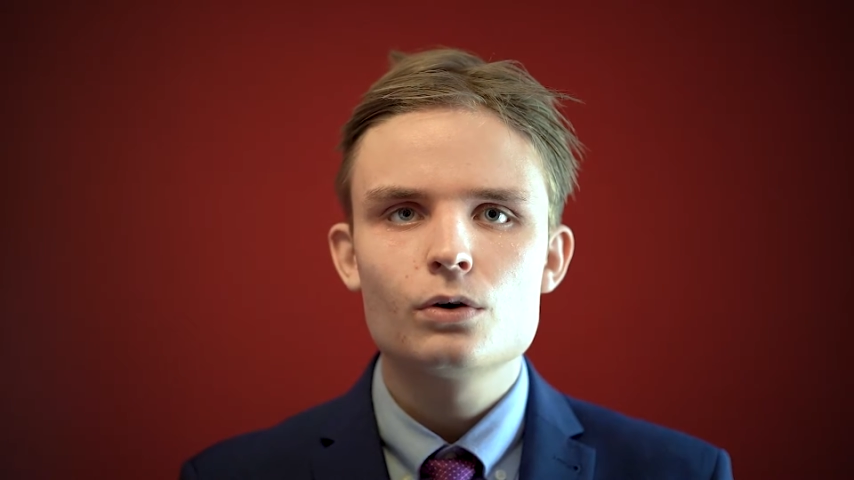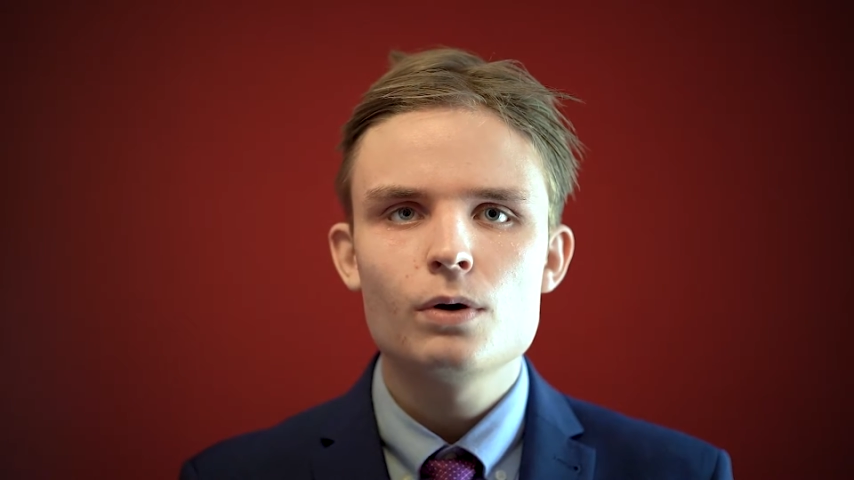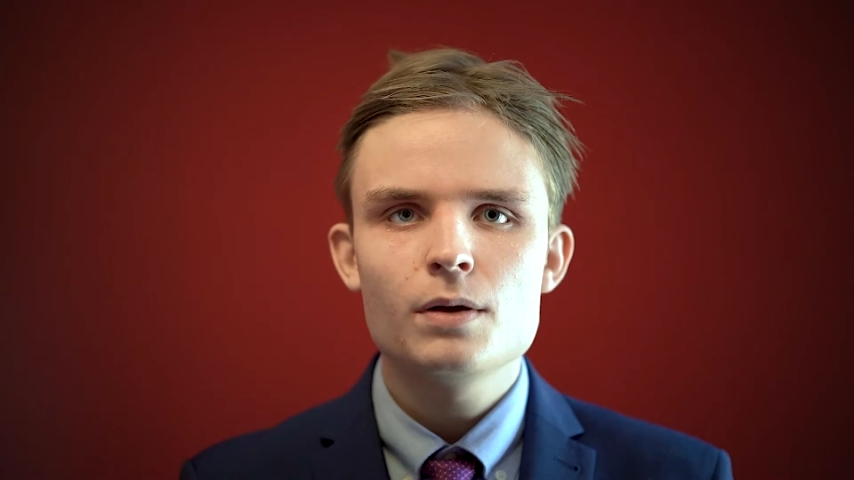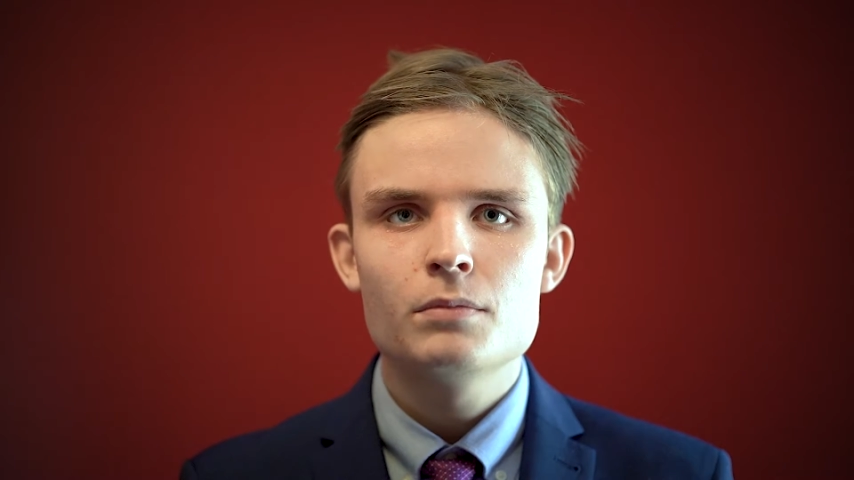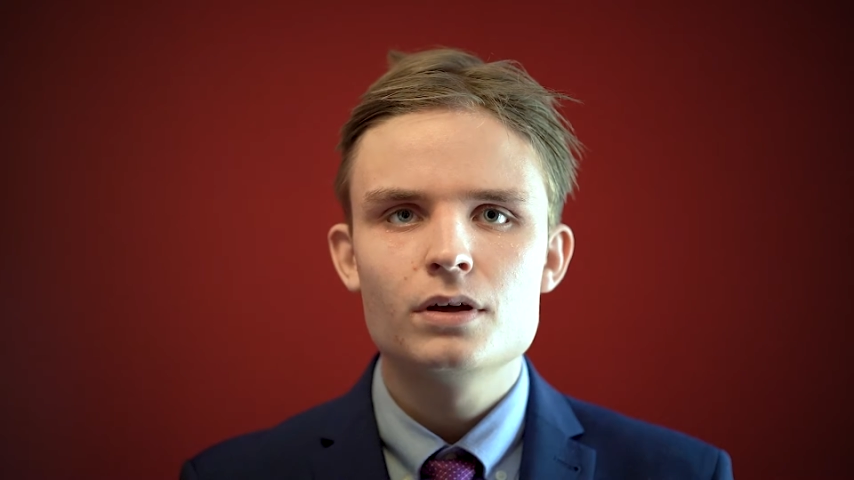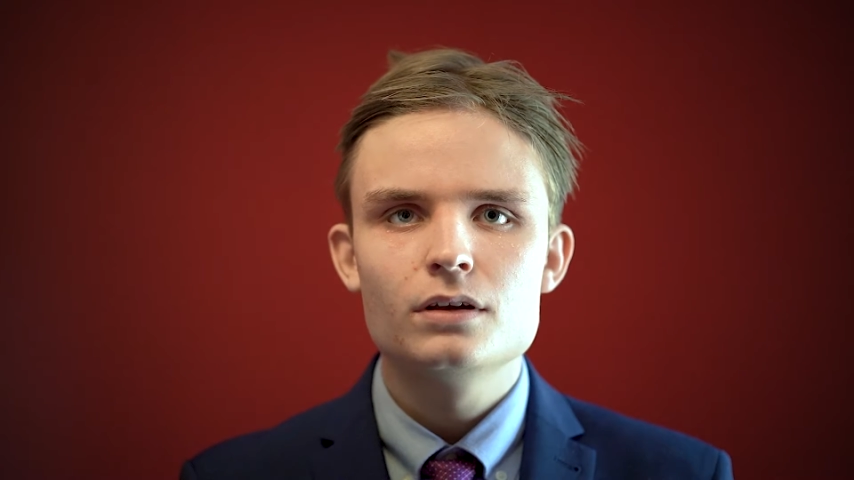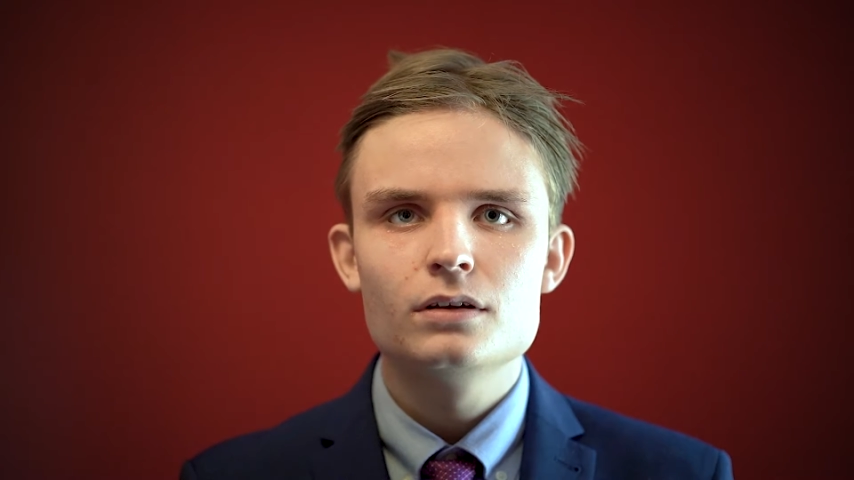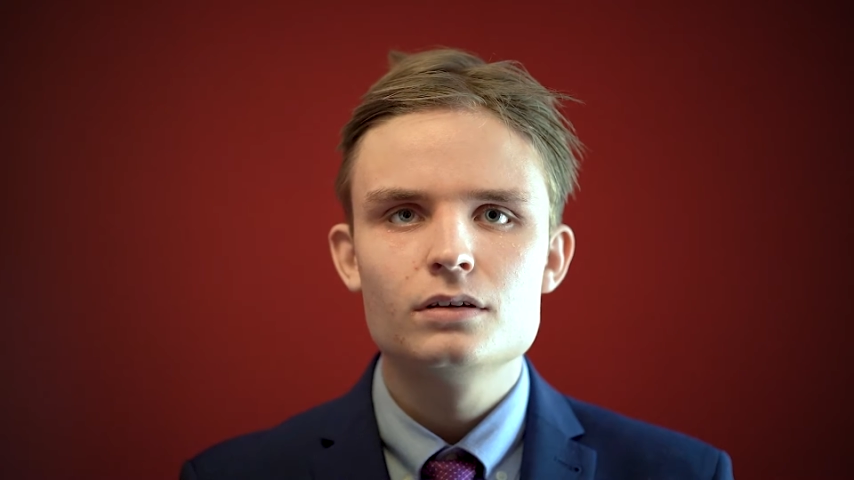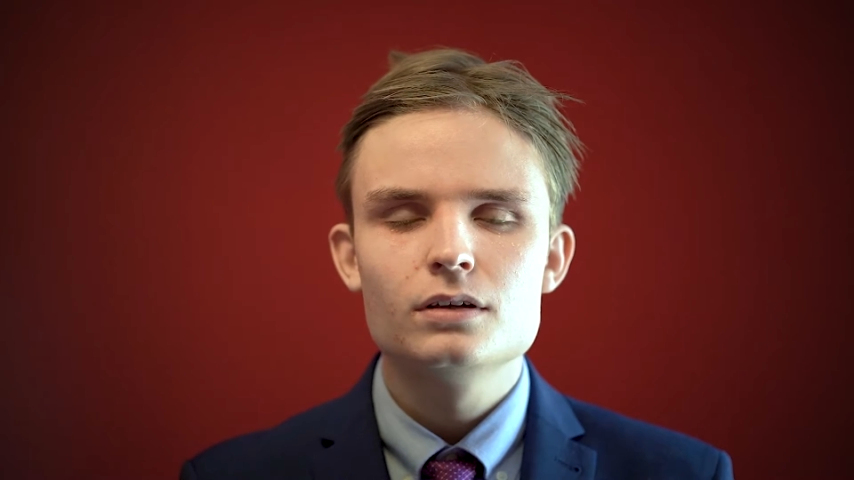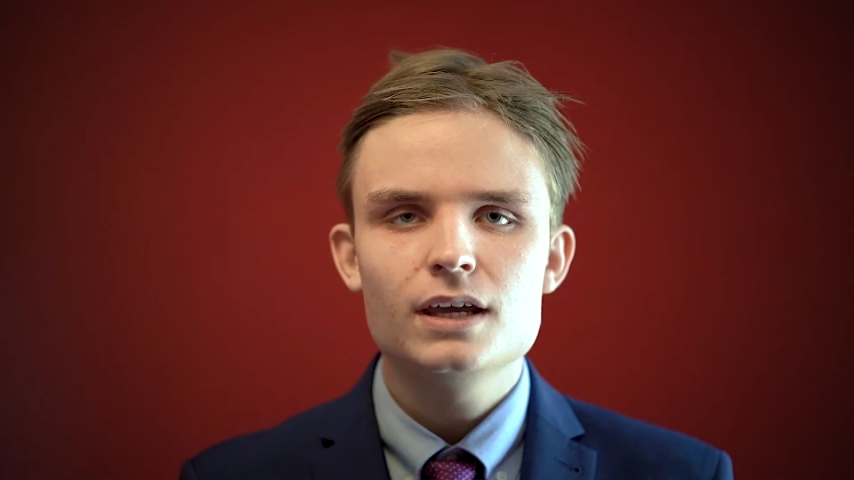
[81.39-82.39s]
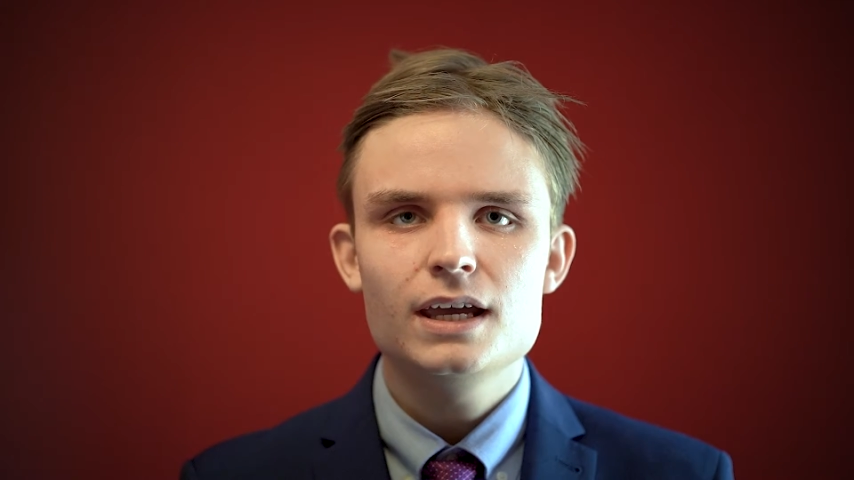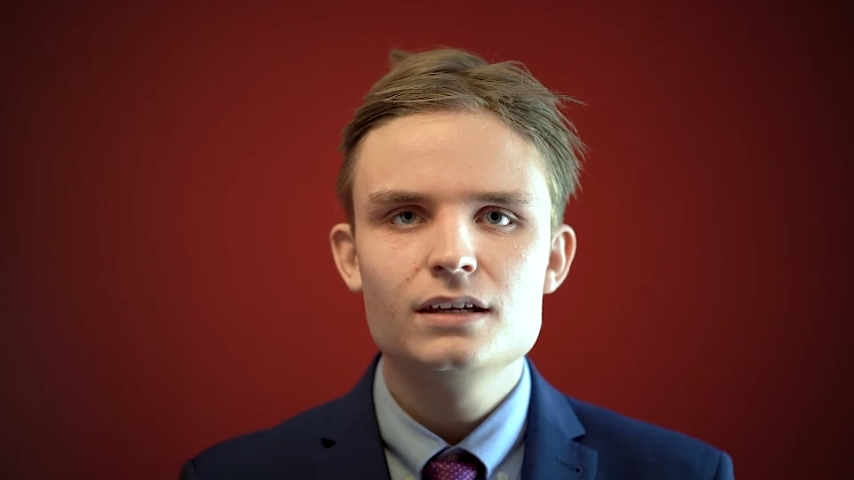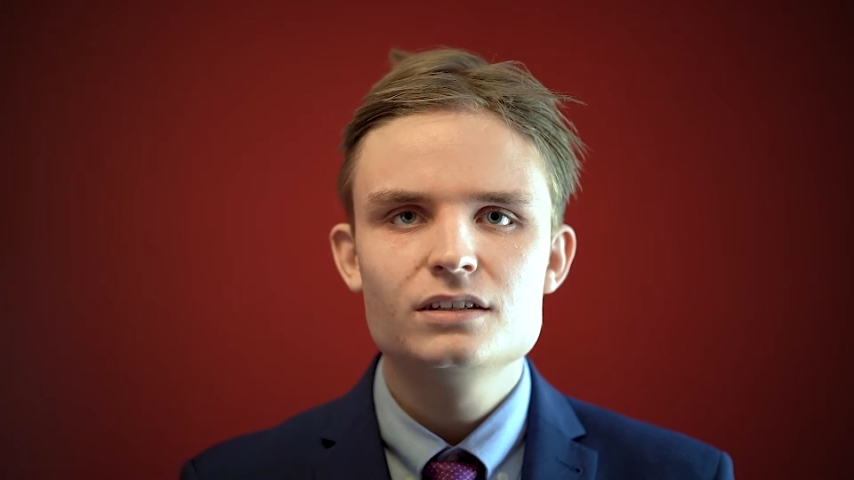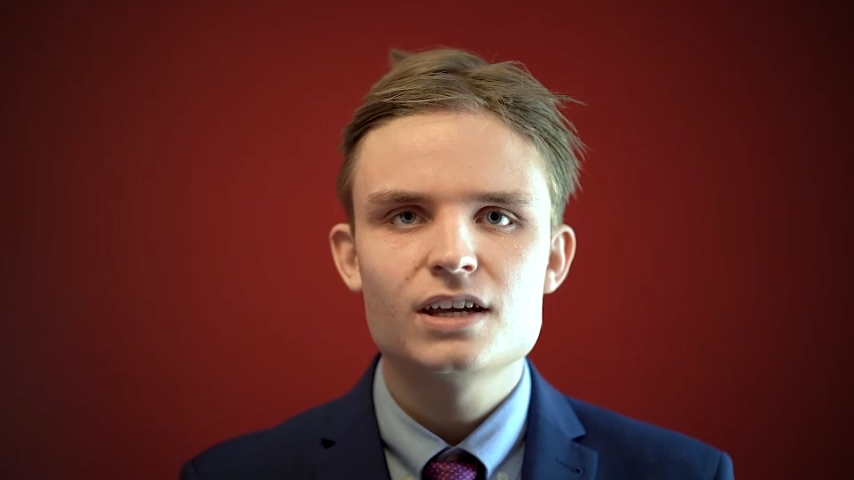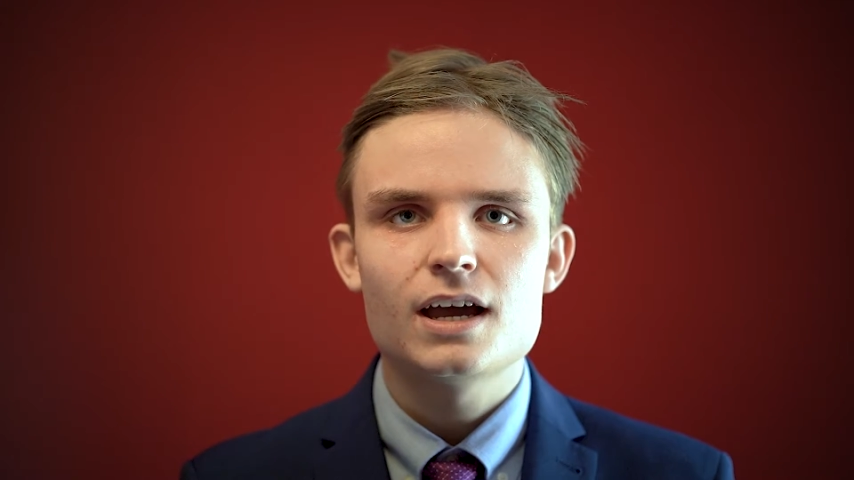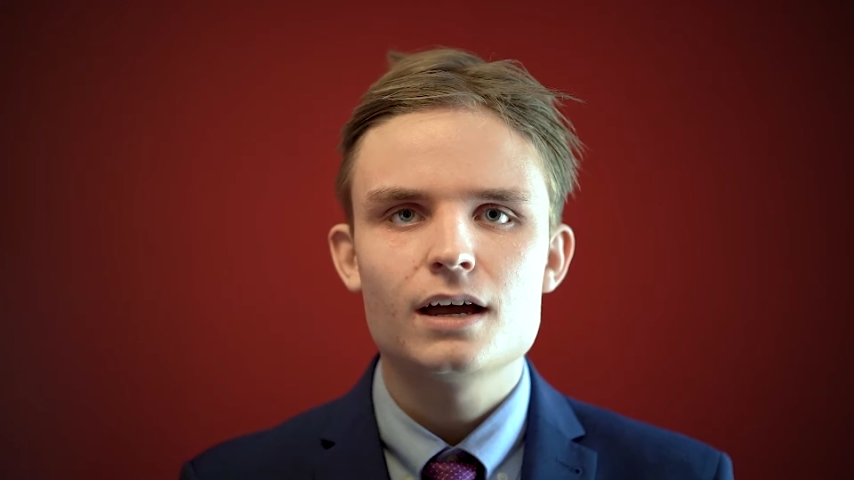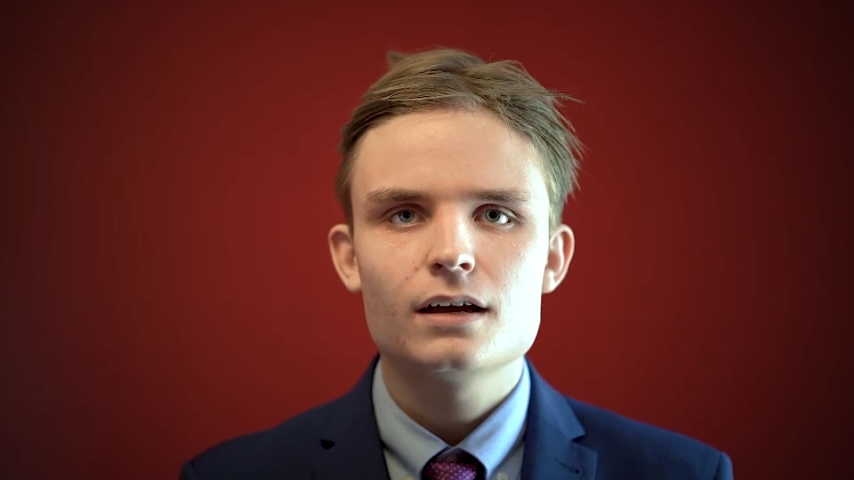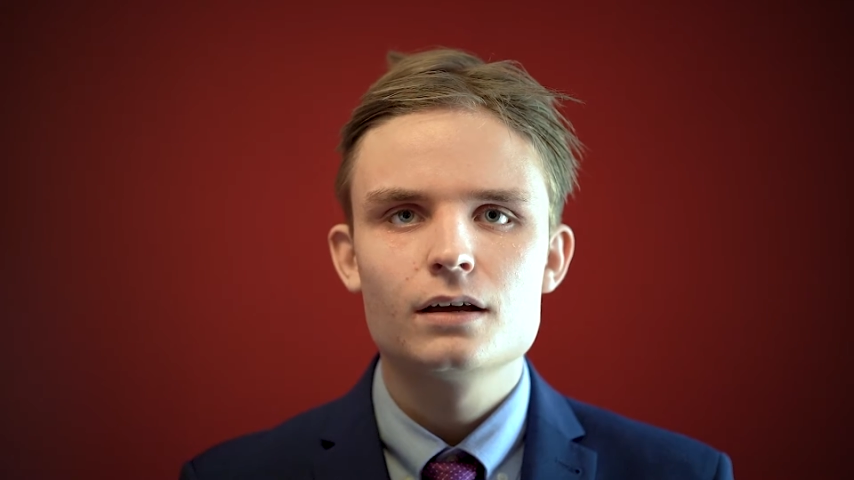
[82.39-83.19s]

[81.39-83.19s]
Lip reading: equipment in check.